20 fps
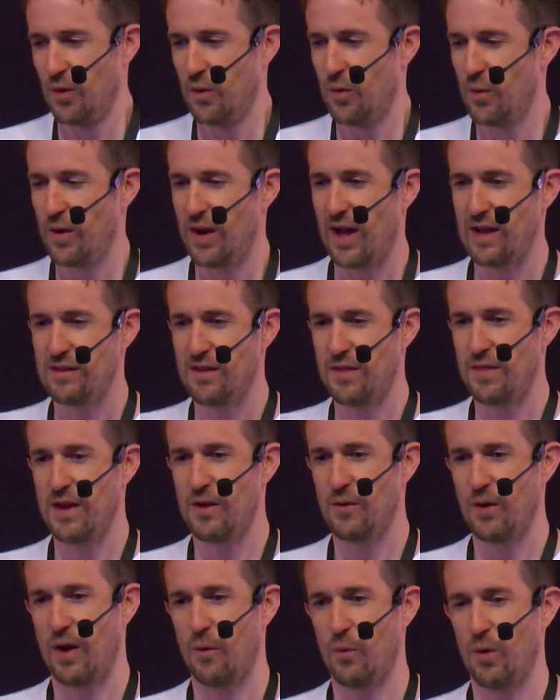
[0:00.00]
we like to think
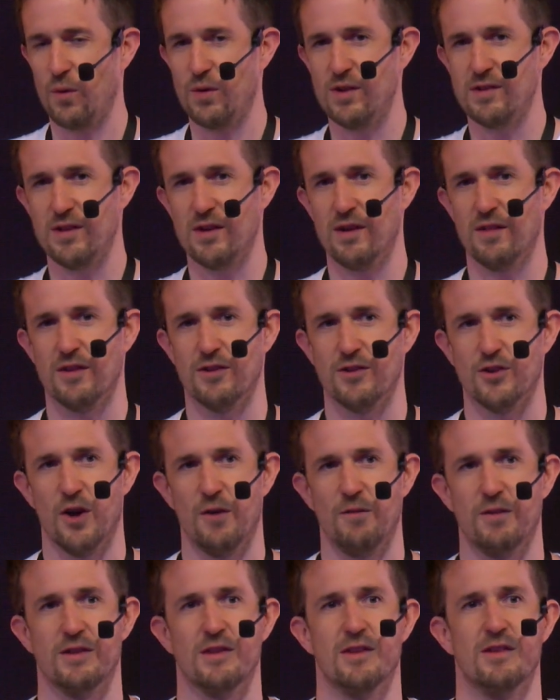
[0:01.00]
like what we see on the
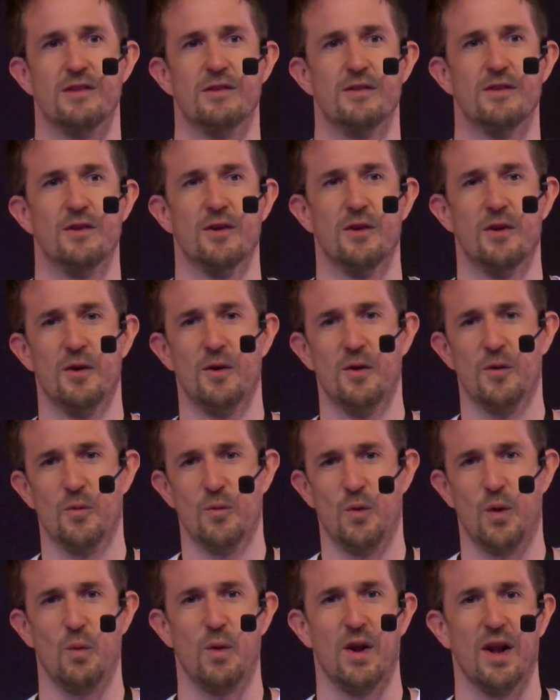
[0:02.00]
surface is
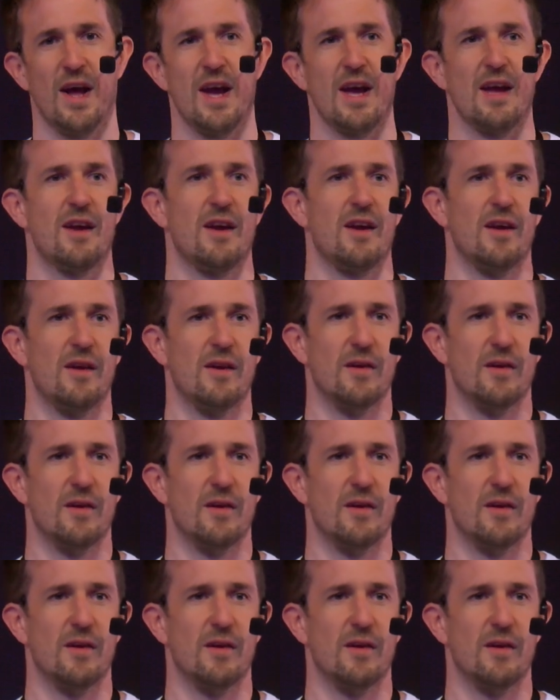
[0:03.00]
what we like,